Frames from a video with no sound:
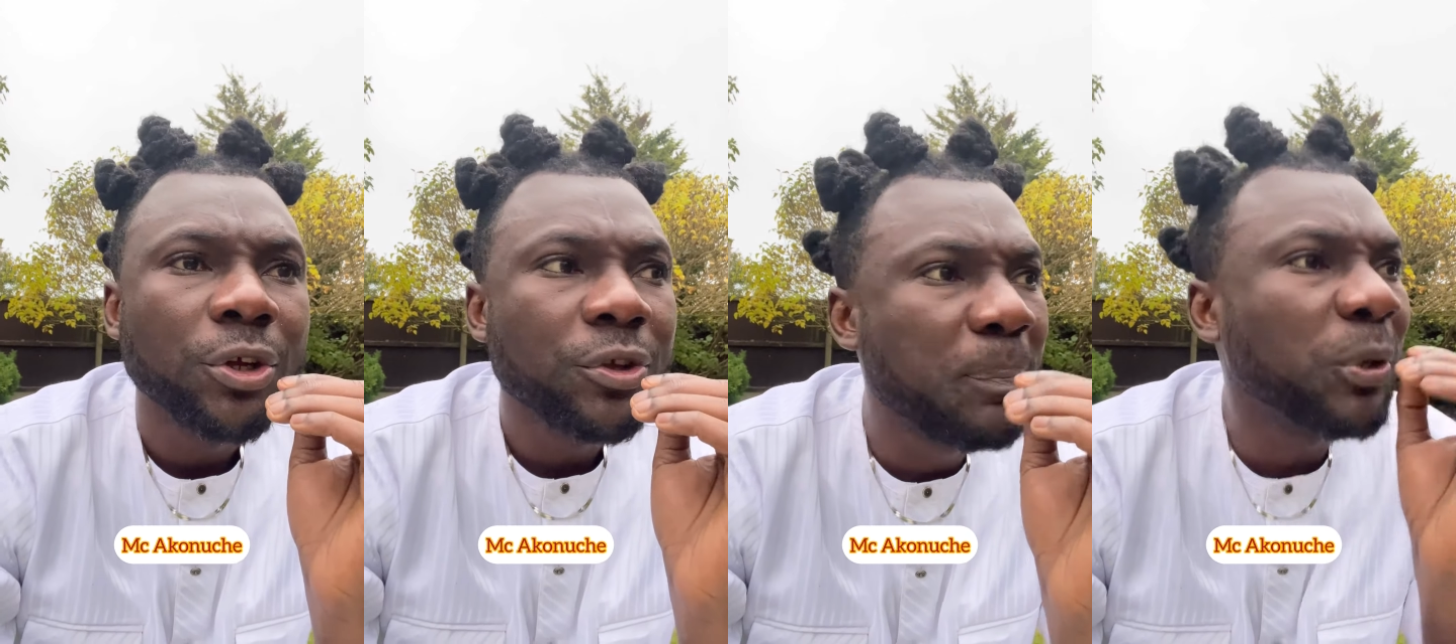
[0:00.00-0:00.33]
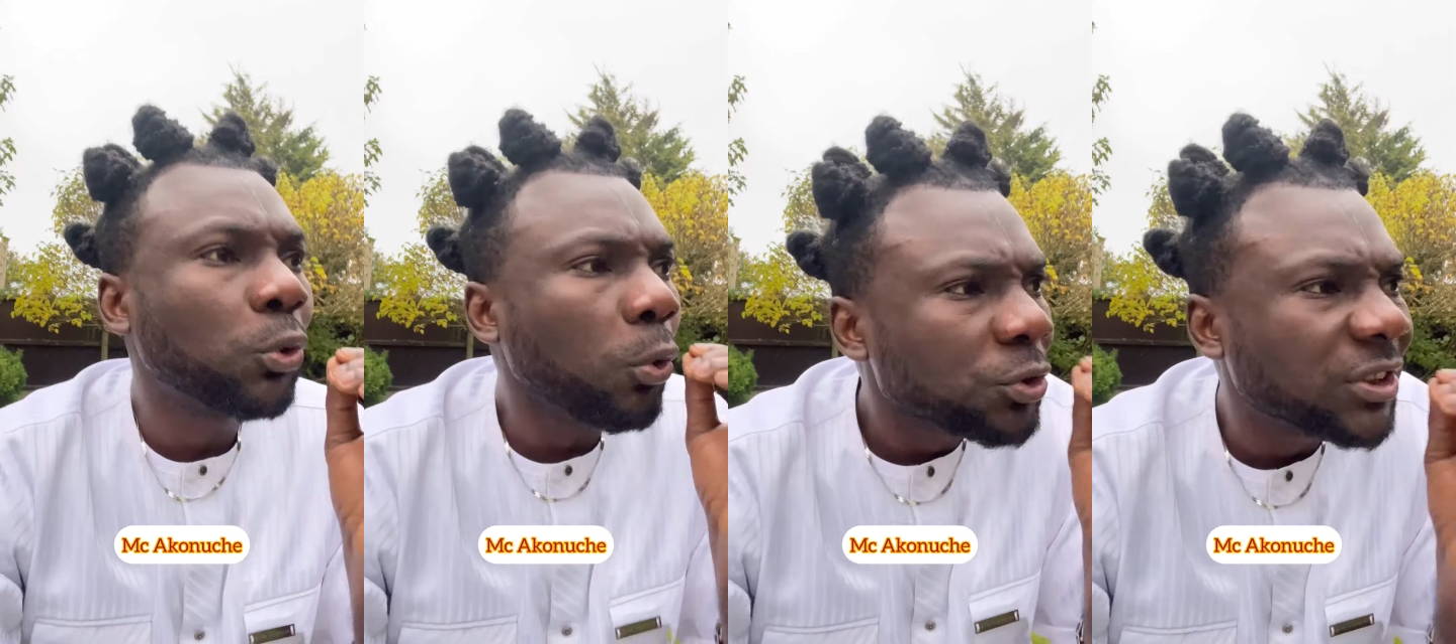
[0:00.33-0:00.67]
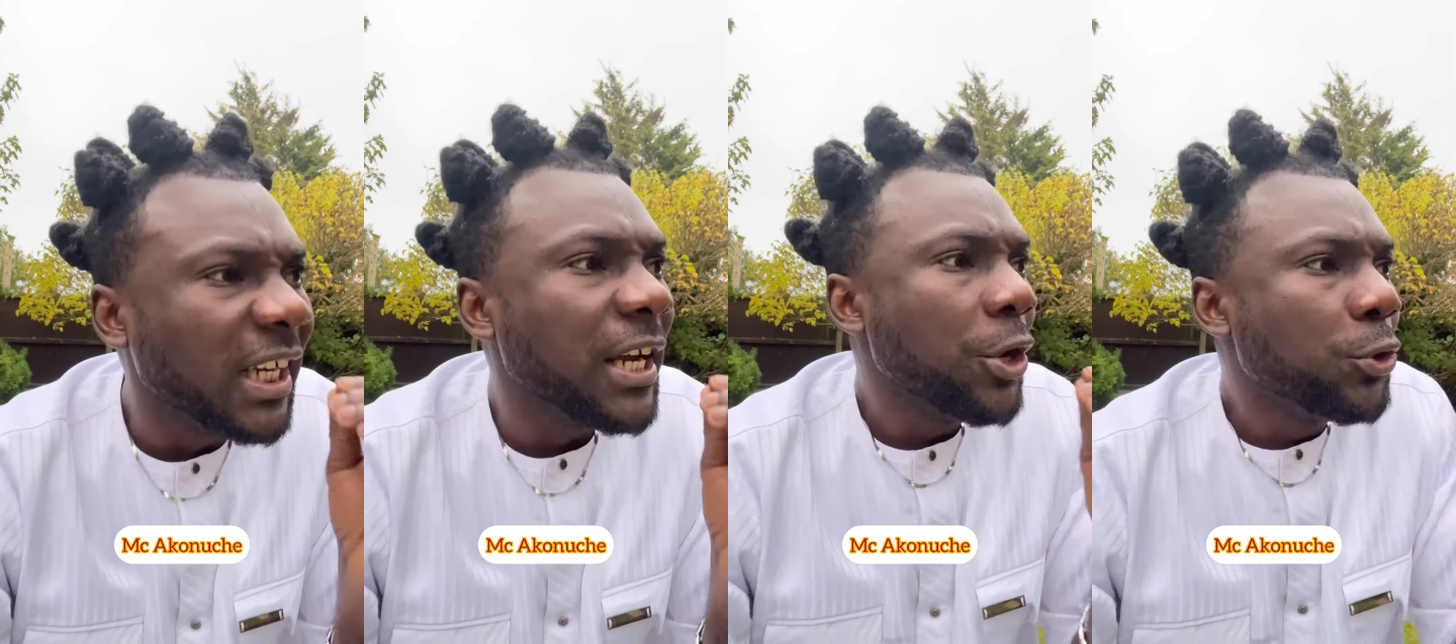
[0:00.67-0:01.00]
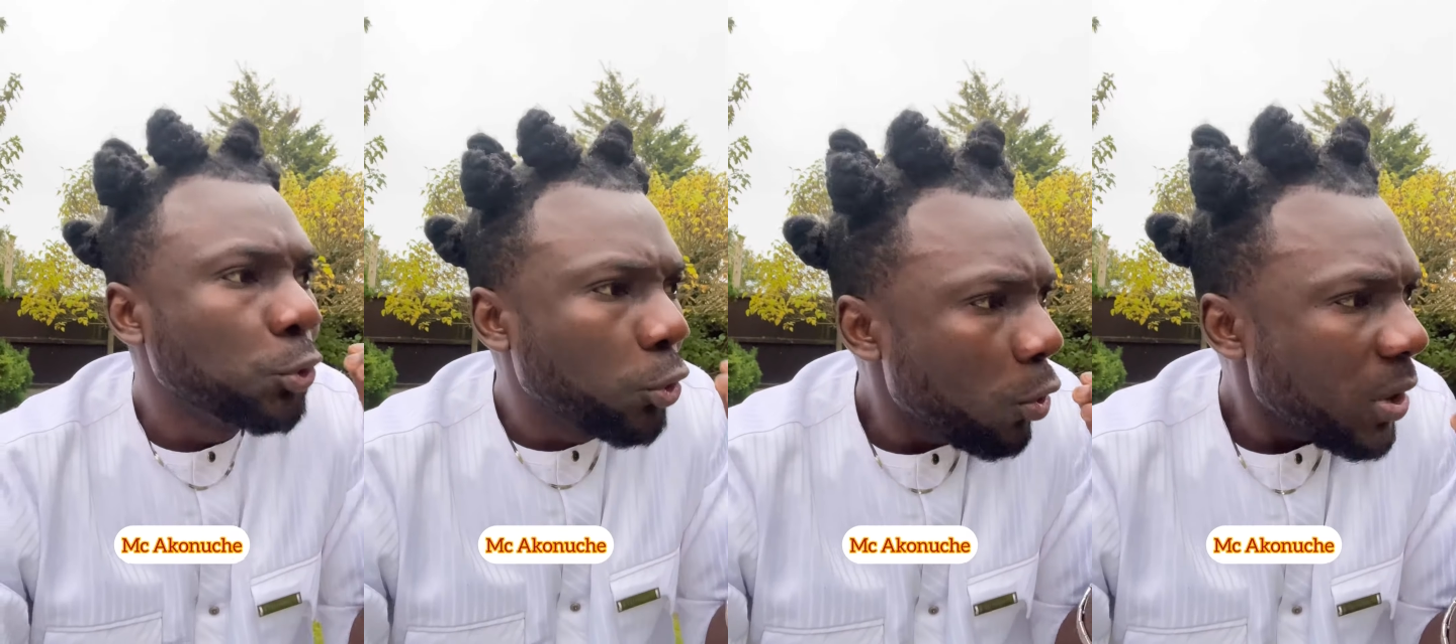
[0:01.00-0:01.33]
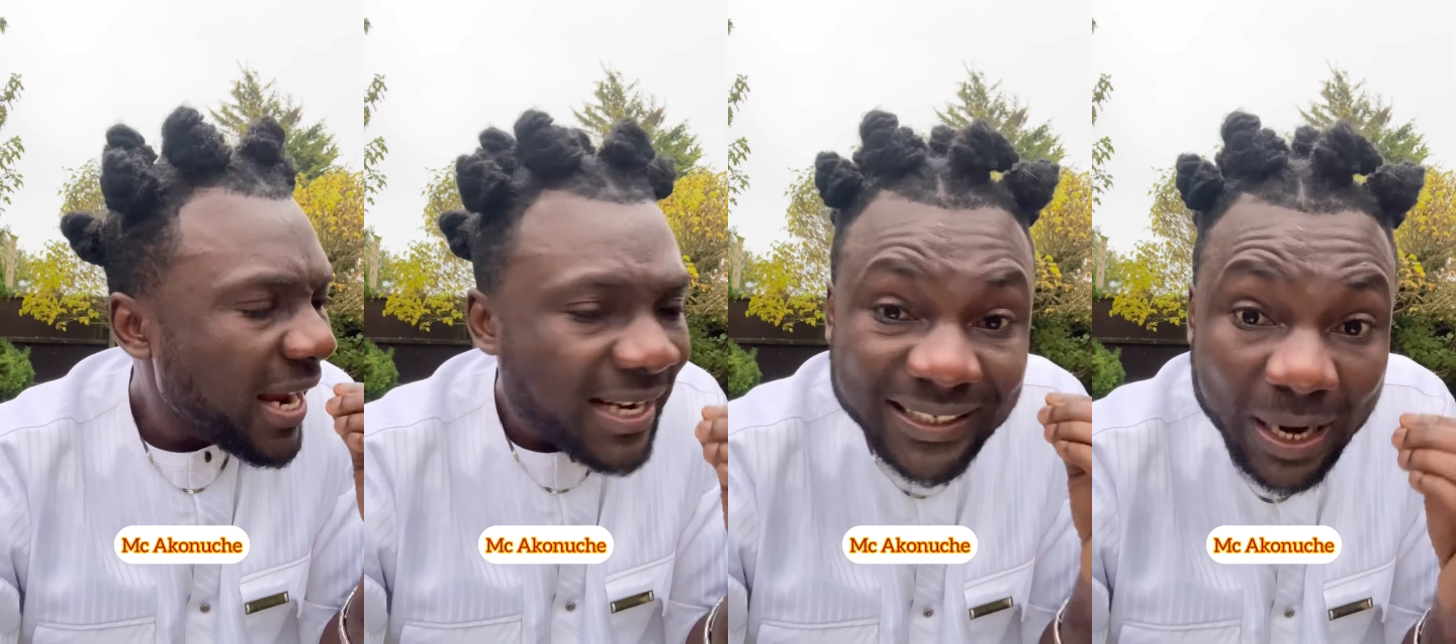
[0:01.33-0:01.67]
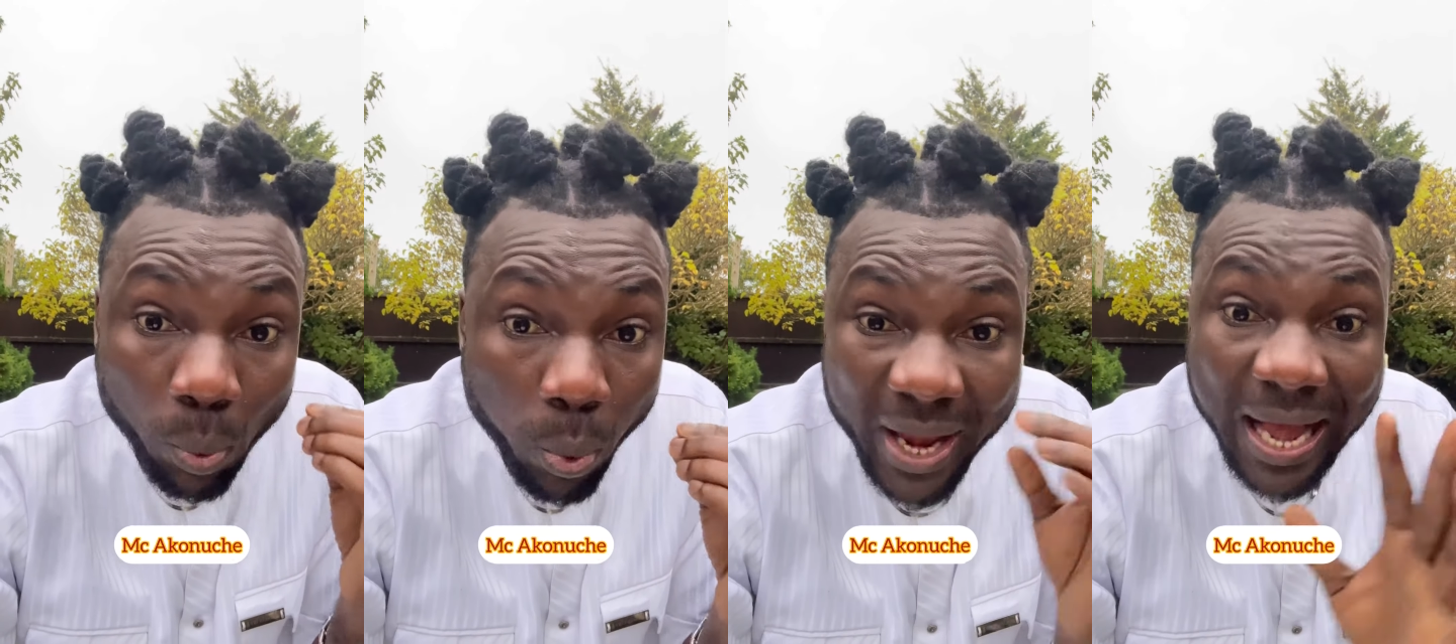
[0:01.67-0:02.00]
Because say you don't enter
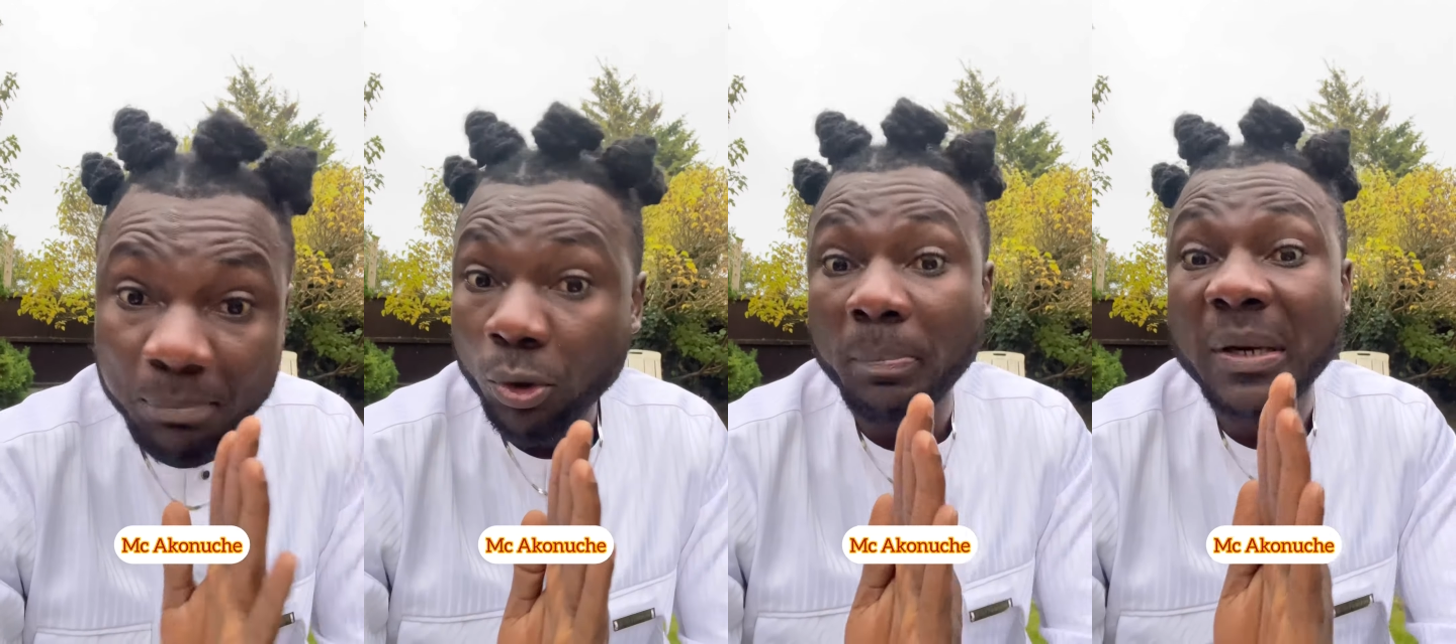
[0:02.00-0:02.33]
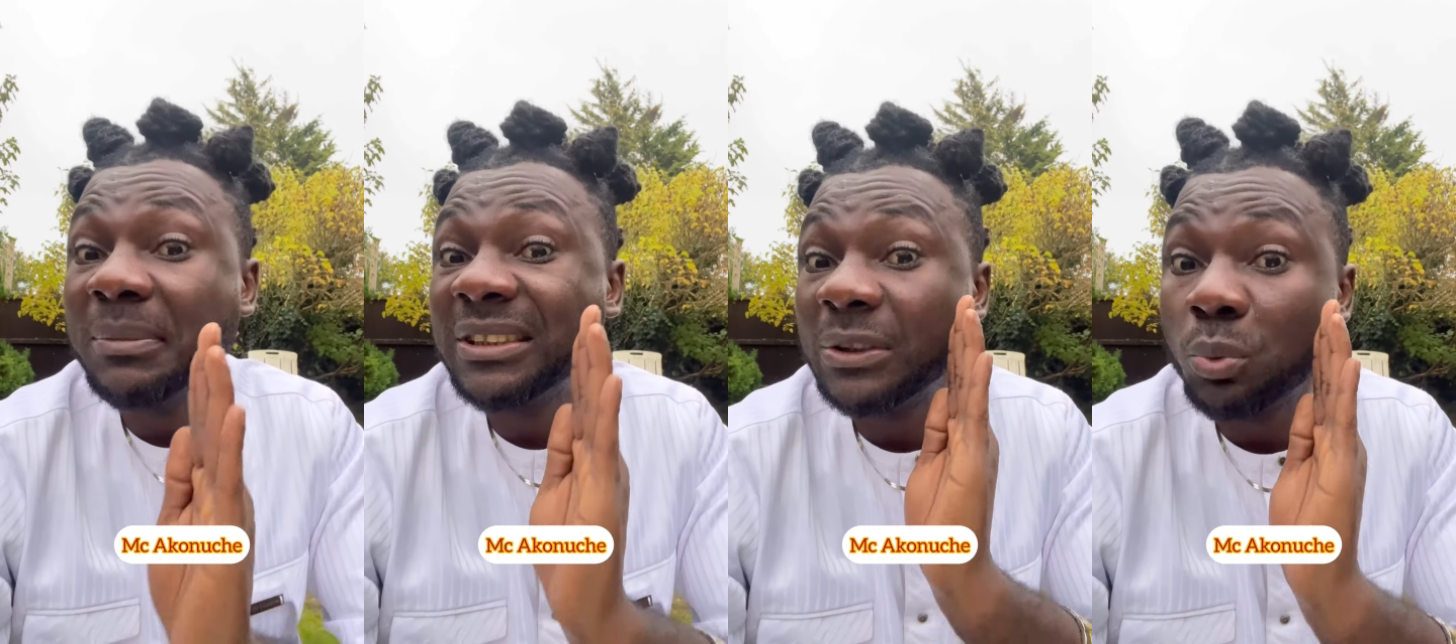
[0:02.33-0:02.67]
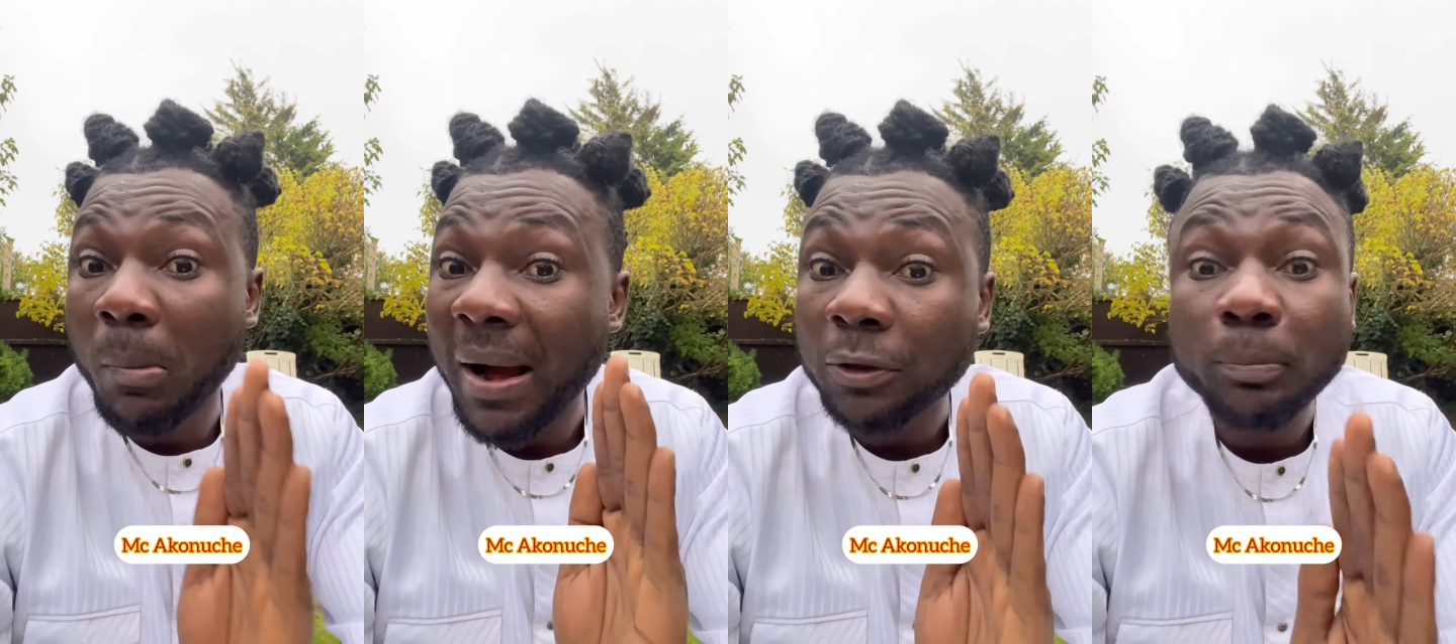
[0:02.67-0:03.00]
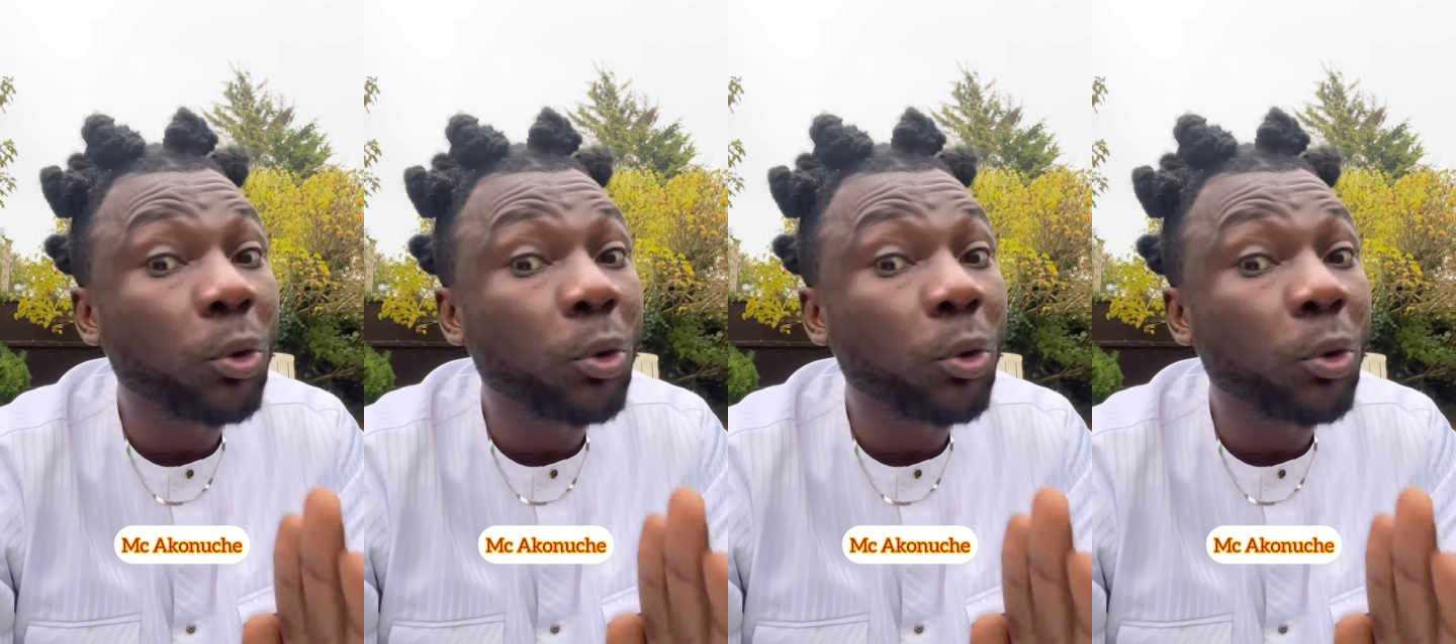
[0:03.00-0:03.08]
where I'm not blaming the woman.